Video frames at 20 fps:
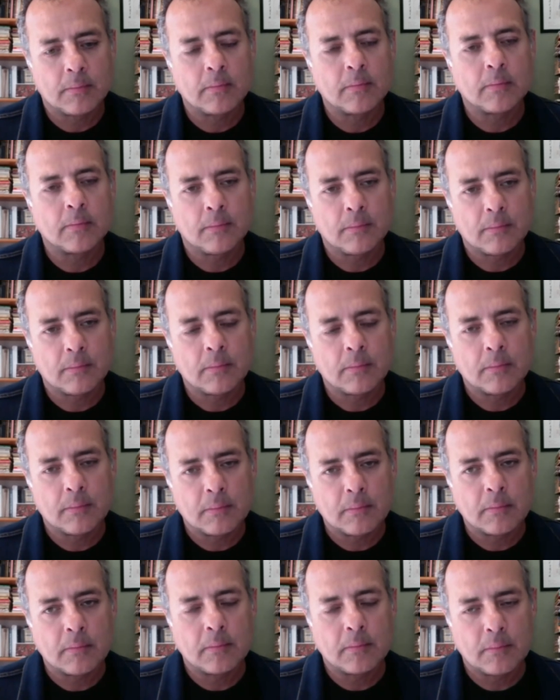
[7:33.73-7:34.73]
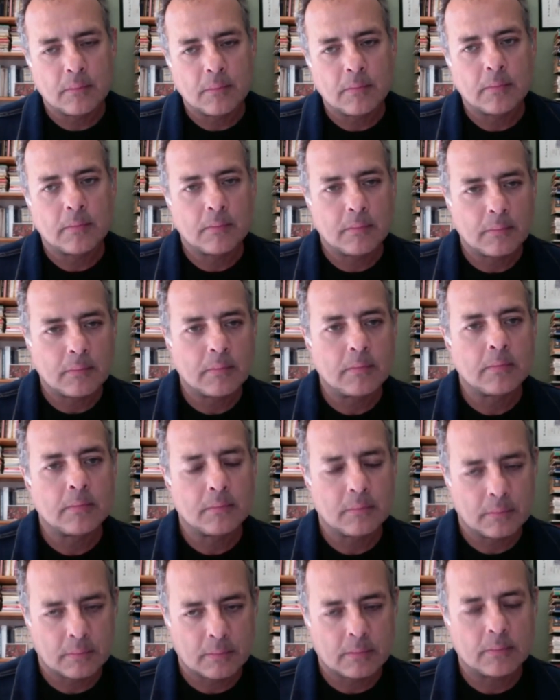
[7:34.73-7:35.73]

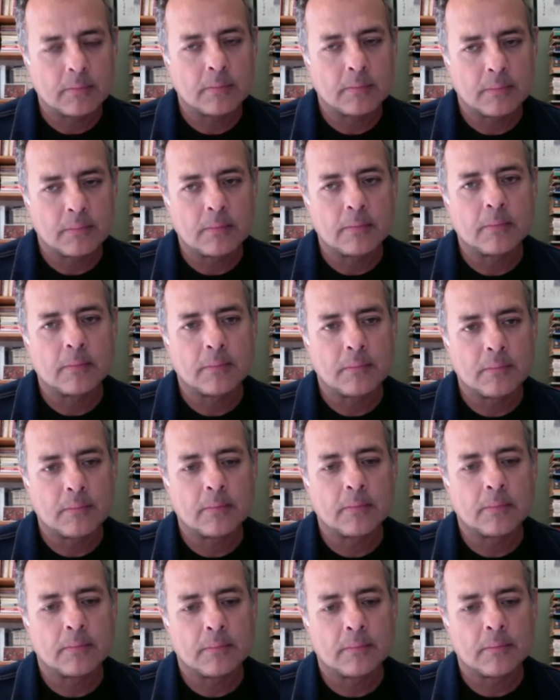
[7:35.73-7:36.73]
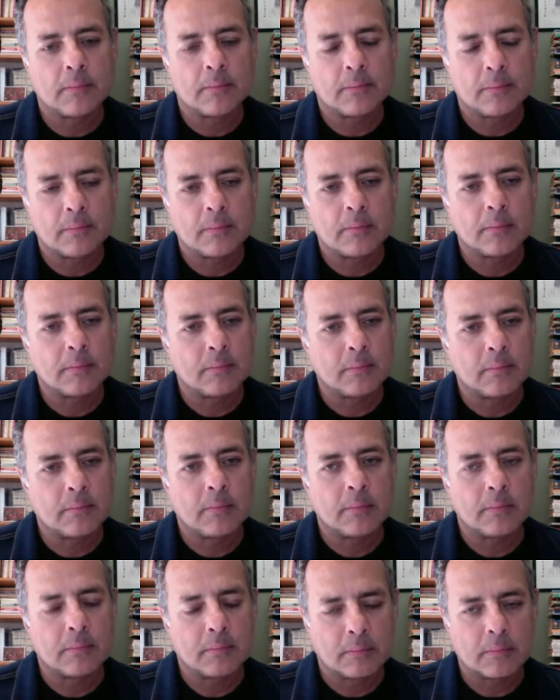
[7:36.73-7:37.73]

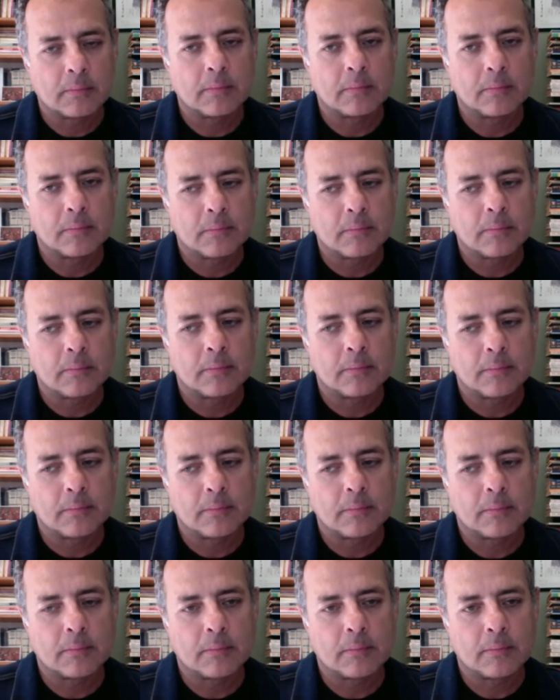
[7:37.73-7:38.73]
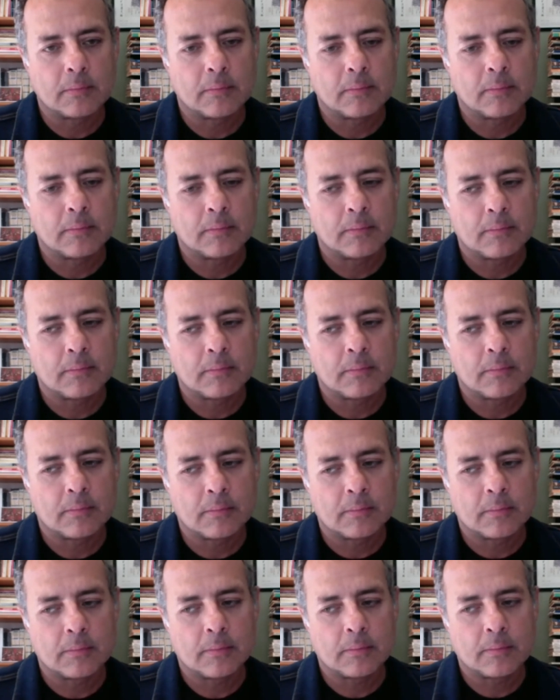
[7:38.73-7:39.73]

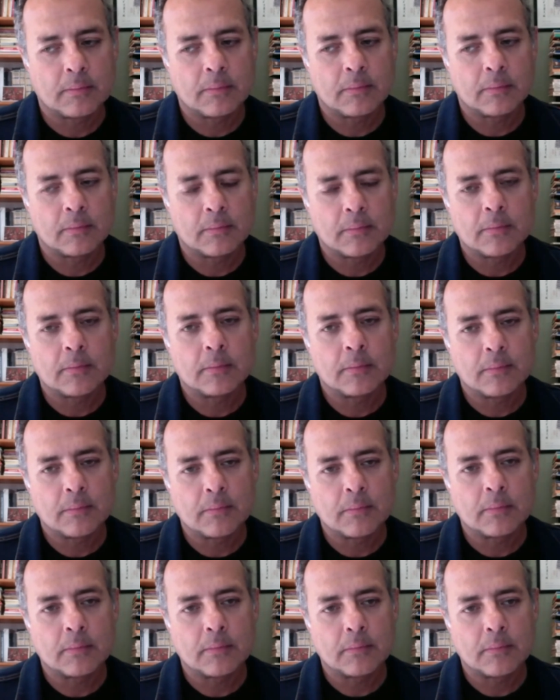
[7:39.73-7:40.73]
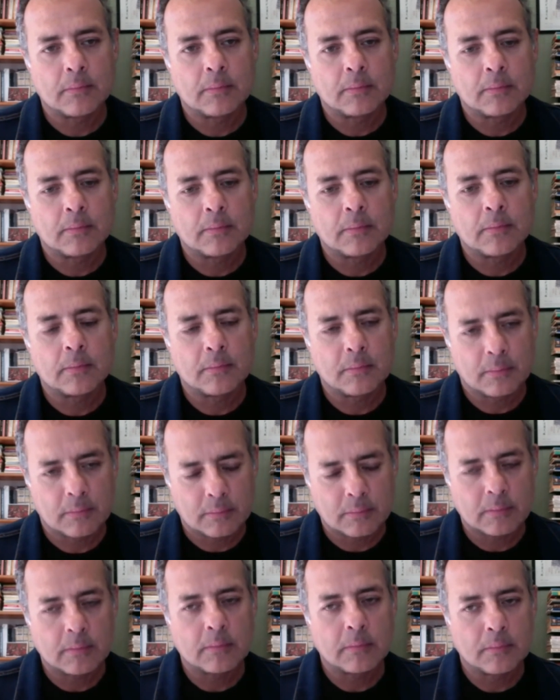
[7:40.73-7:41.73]
(not speaking)